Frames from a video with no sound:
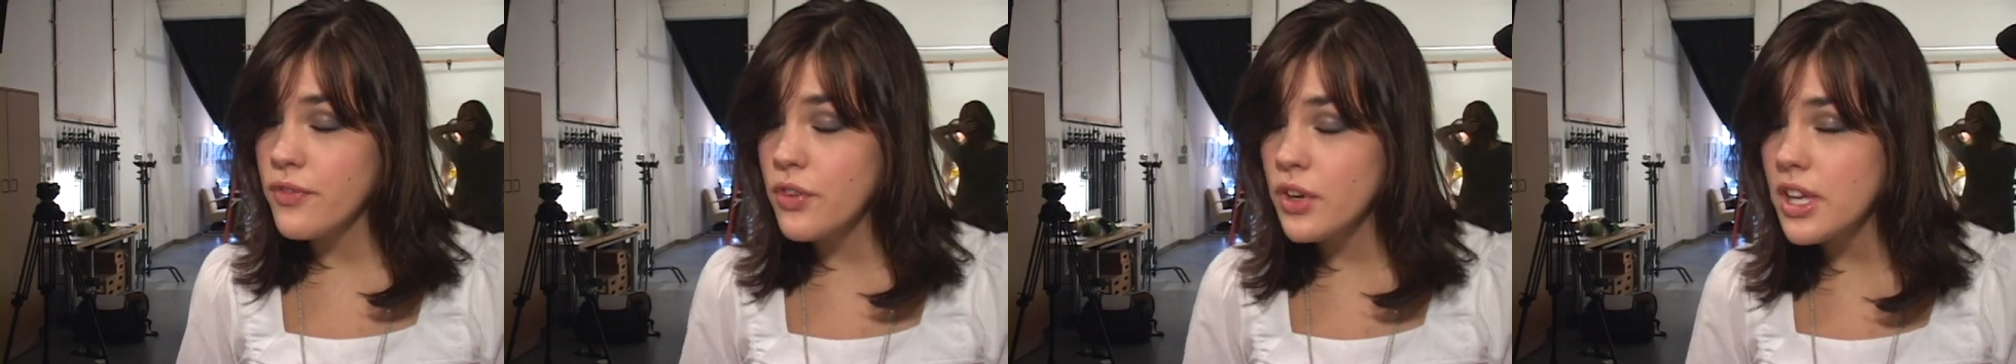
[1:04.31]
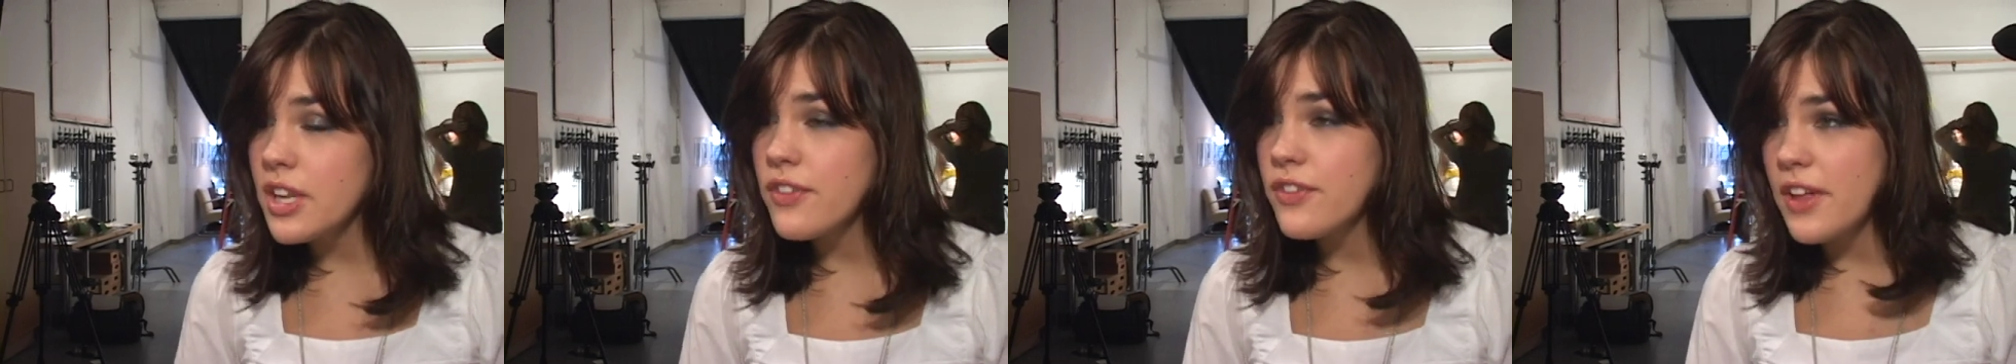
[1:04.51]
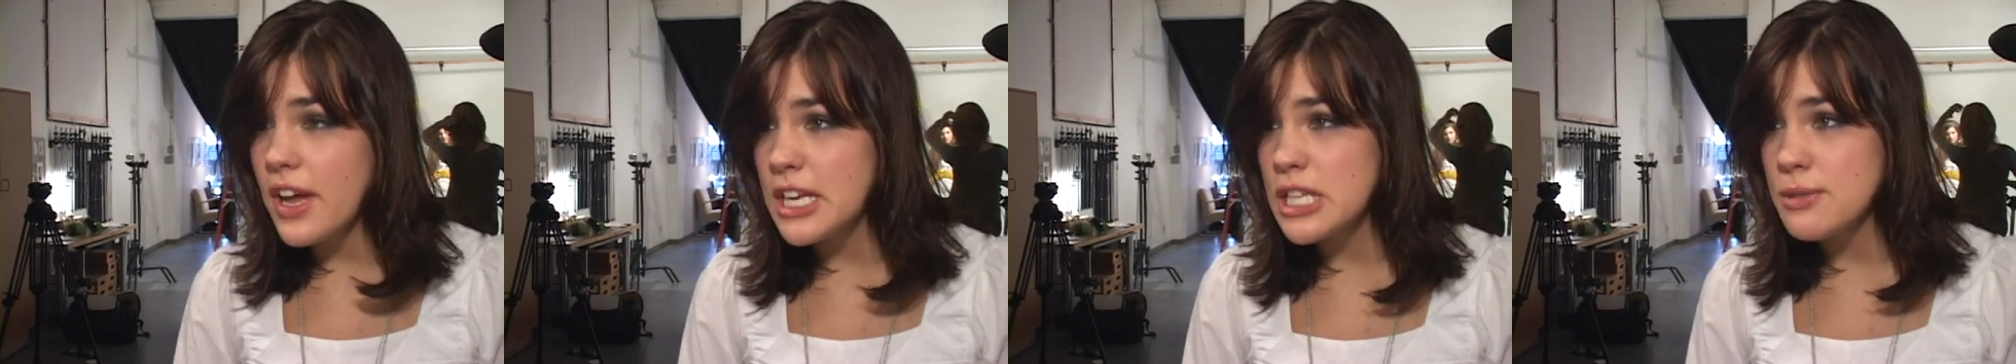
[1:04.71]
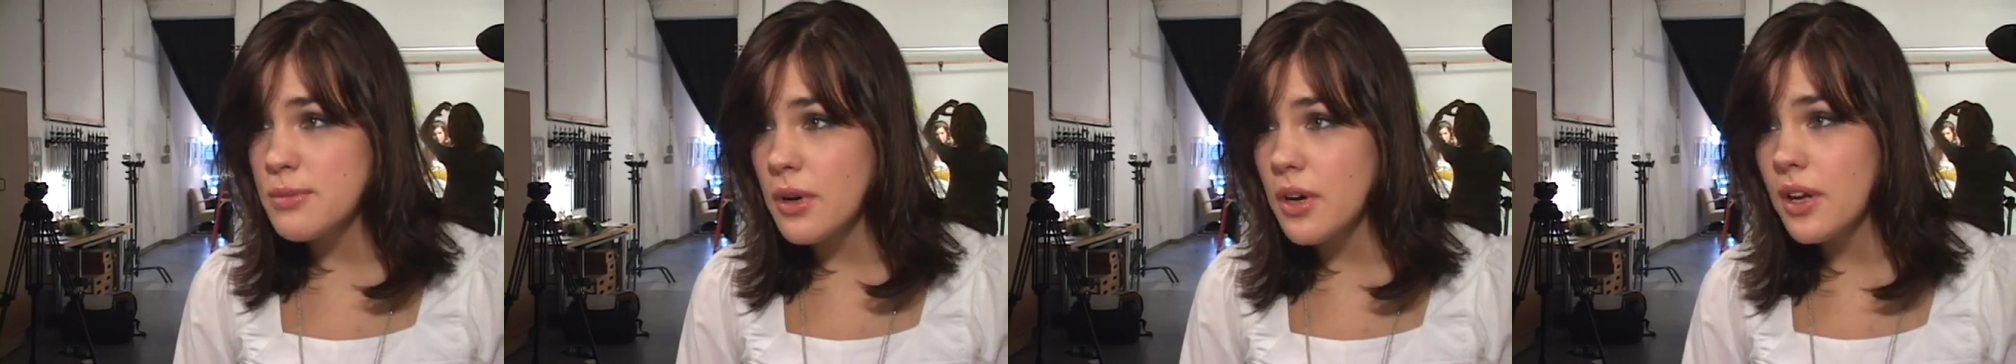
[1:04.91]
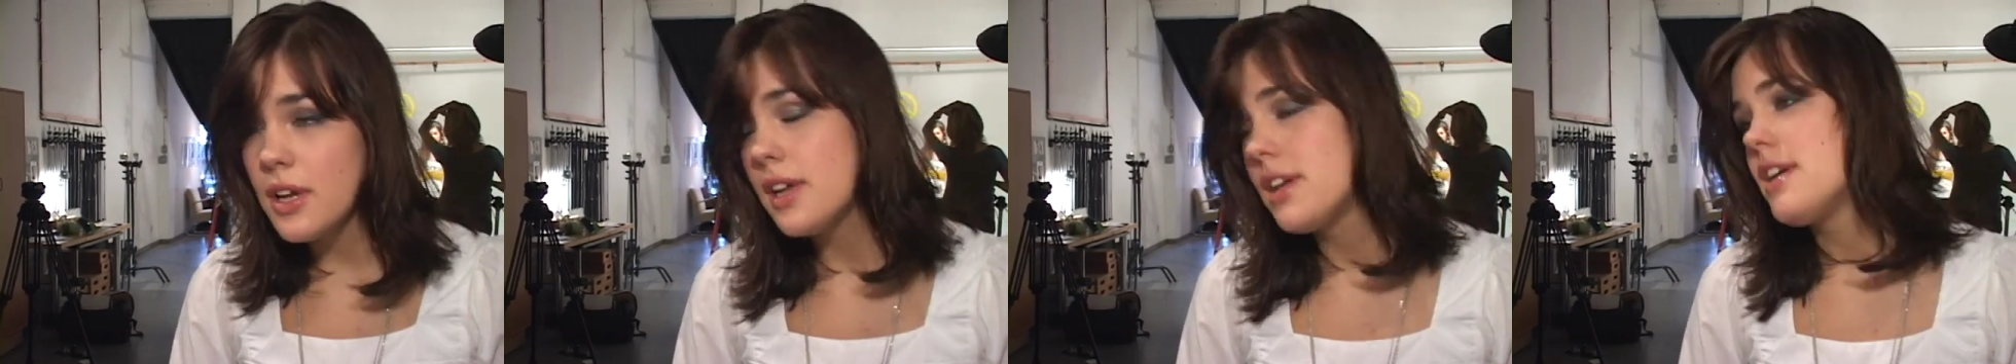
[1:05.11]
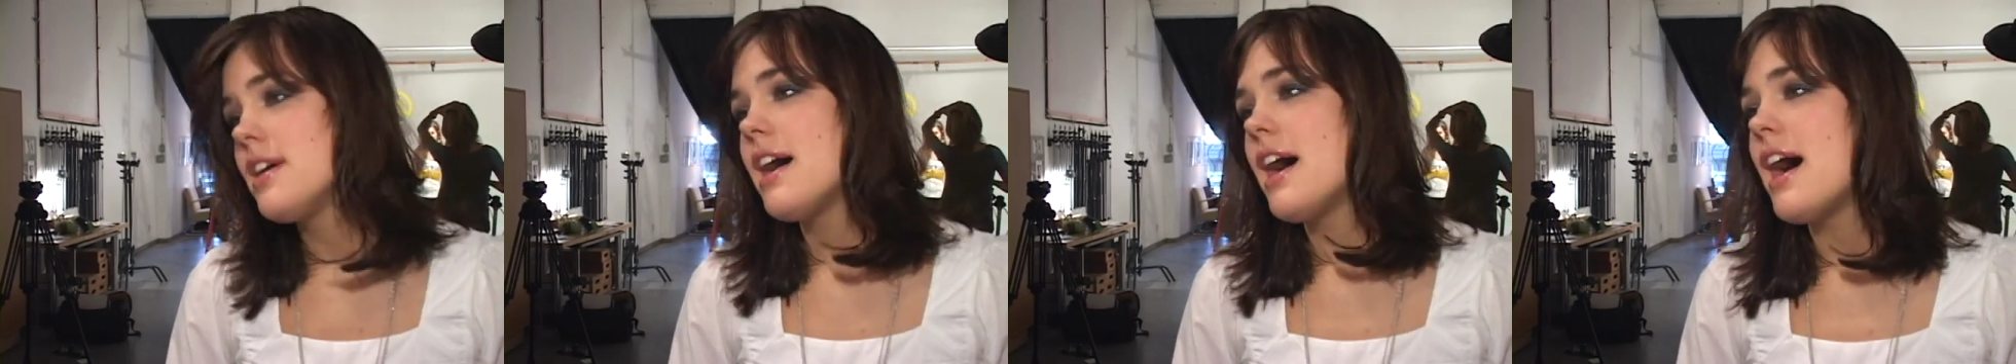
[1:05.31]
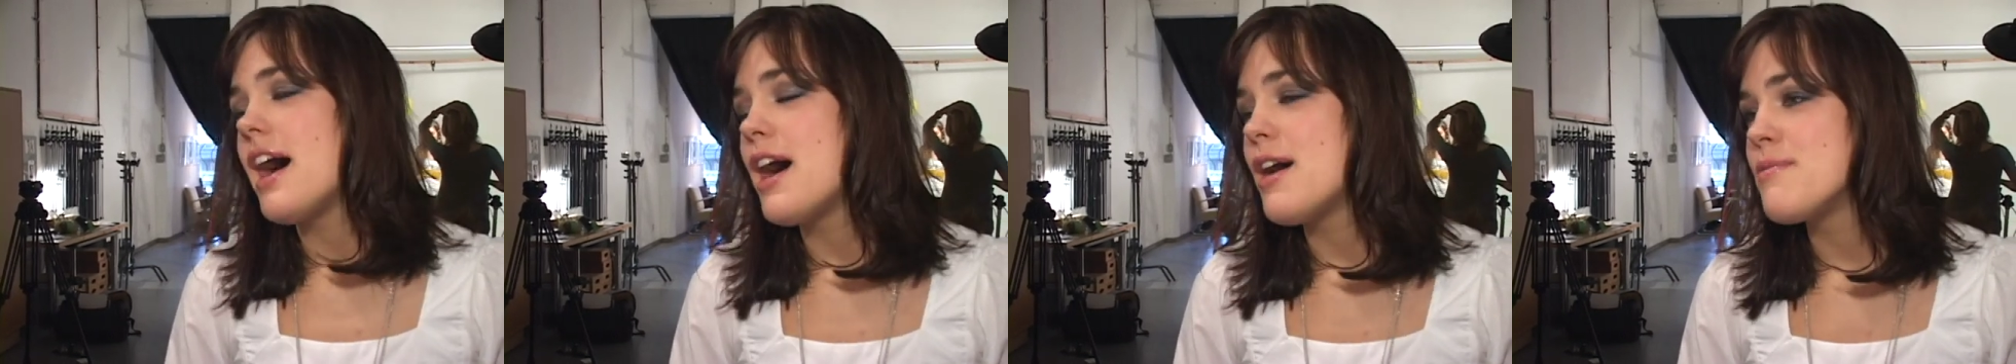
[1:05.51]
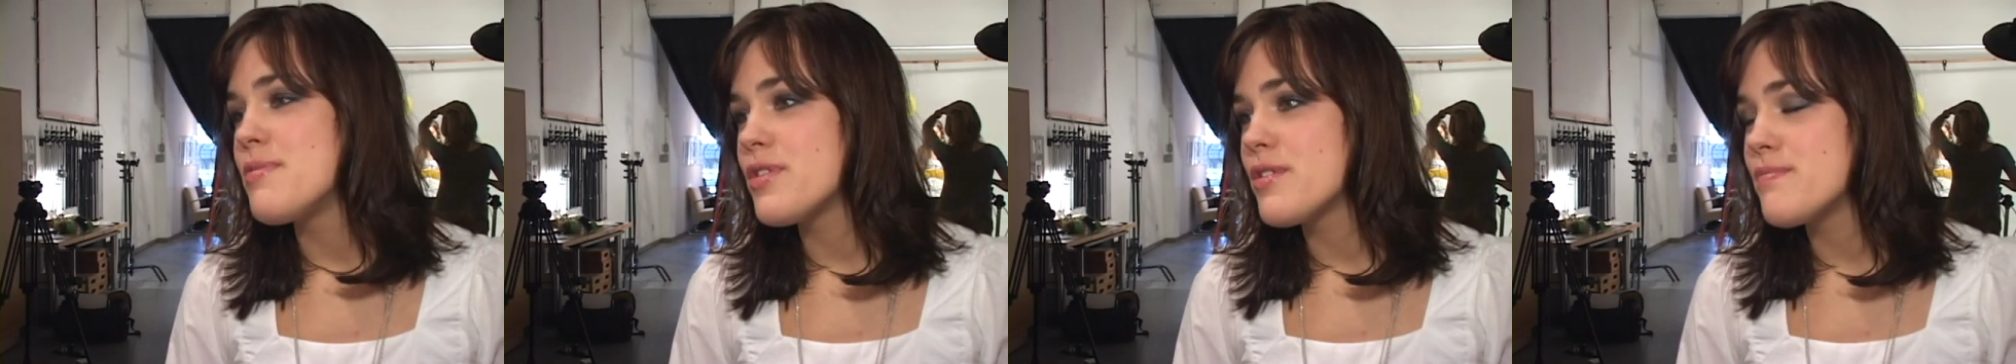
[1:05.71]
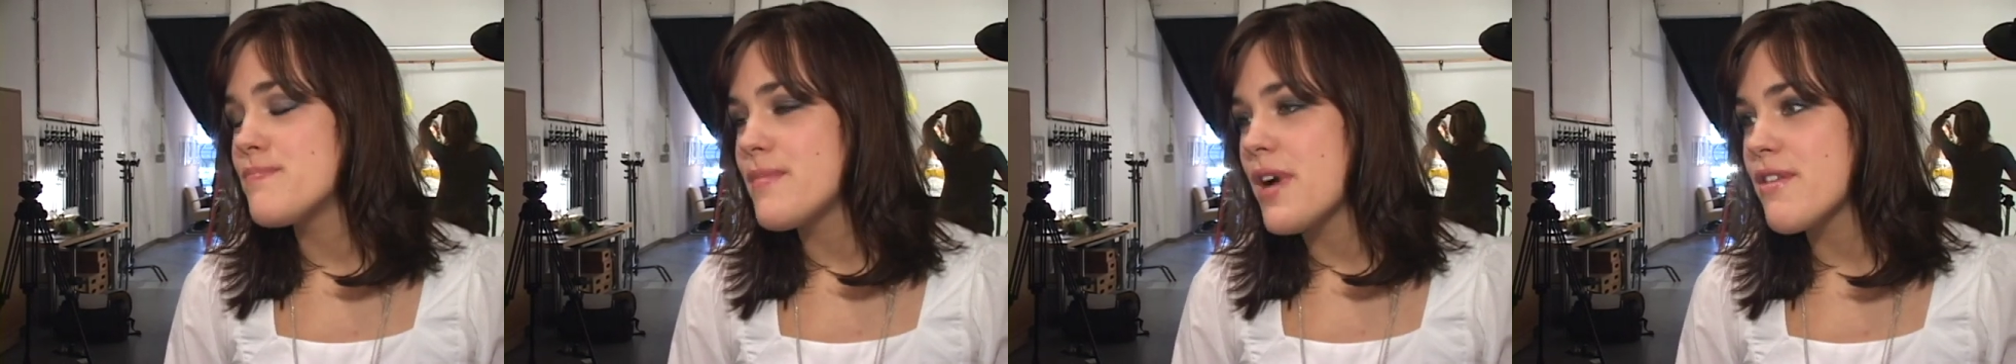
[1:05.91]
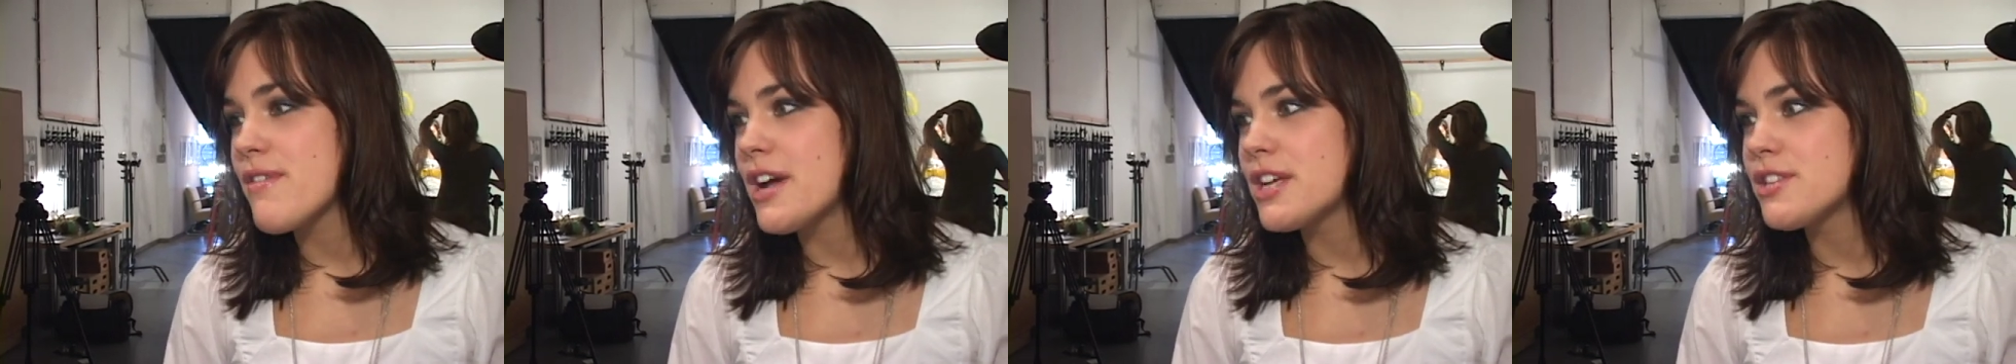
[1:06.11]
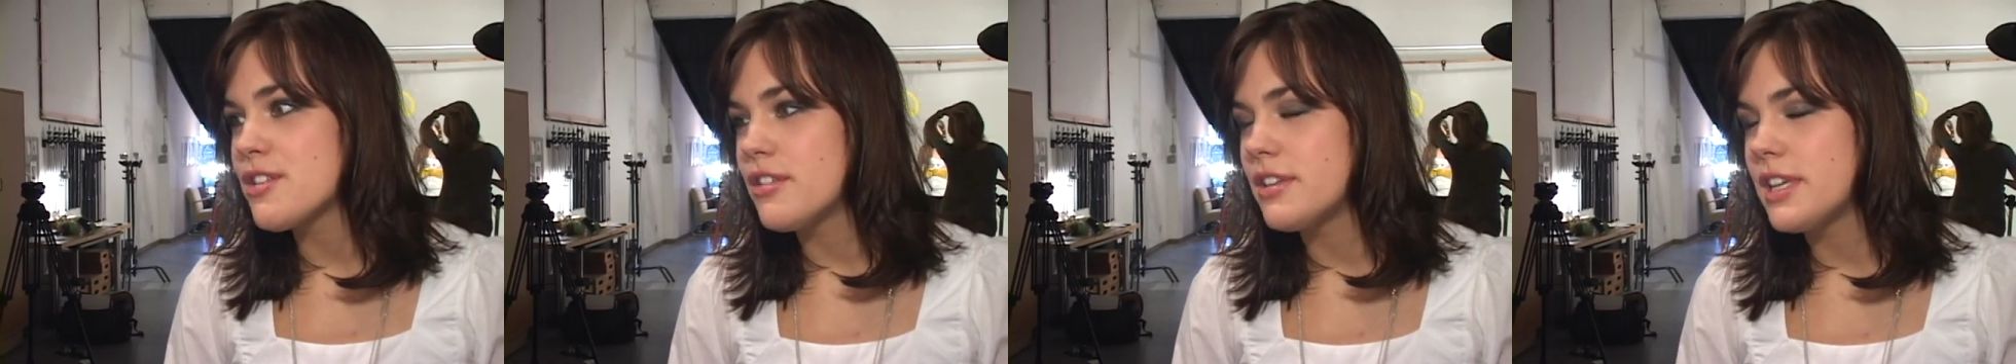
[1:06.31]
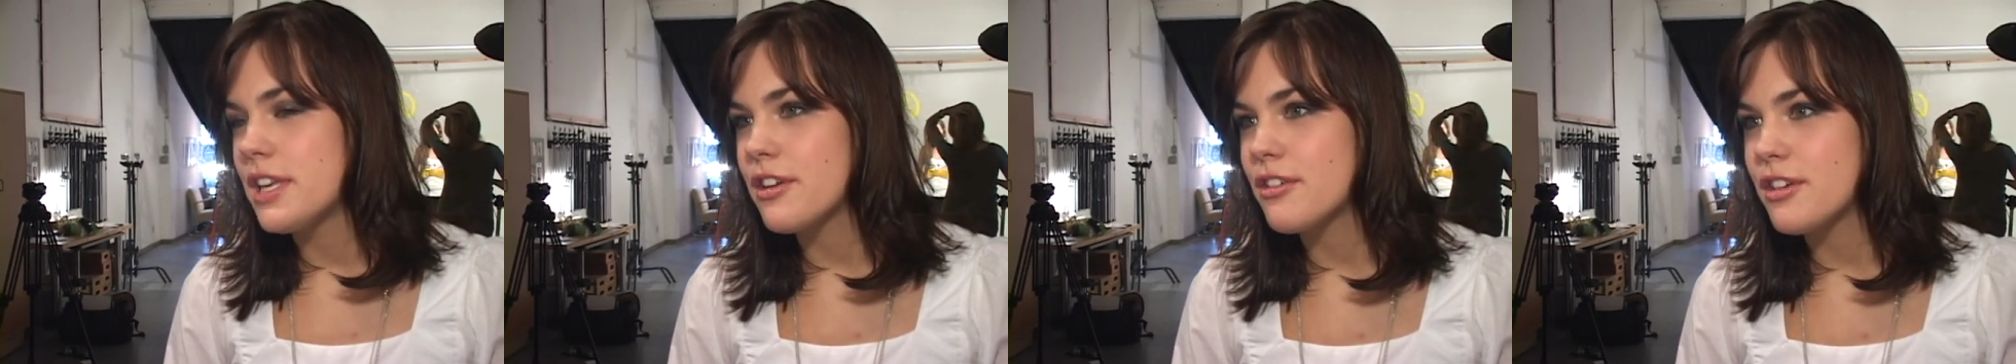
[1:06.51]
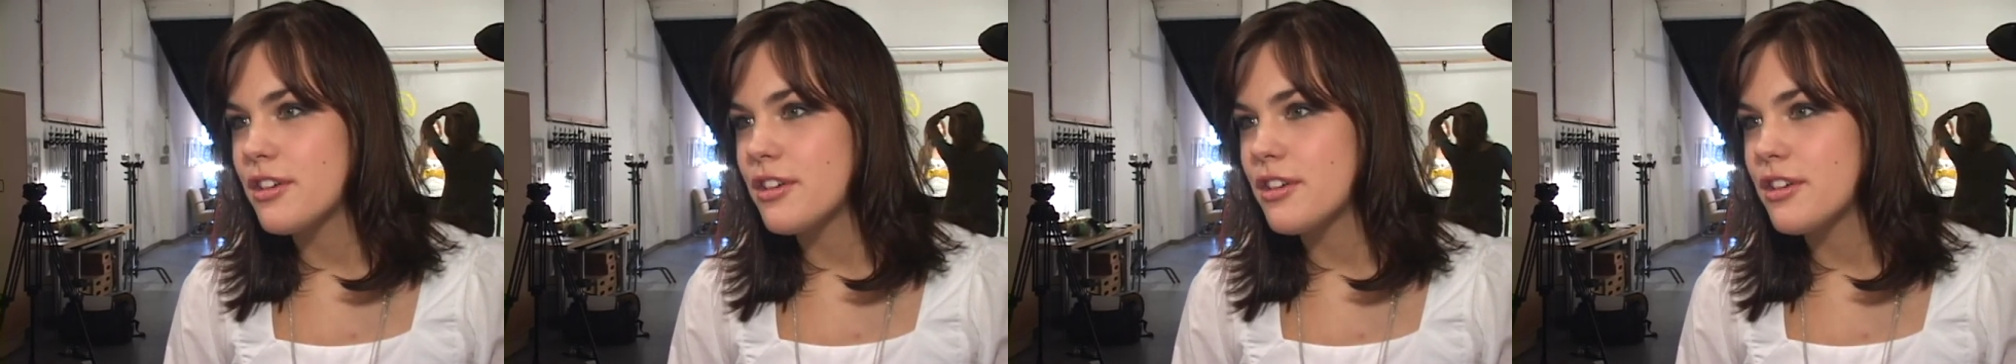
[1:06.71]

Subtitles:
really flexible. My restaurant leader,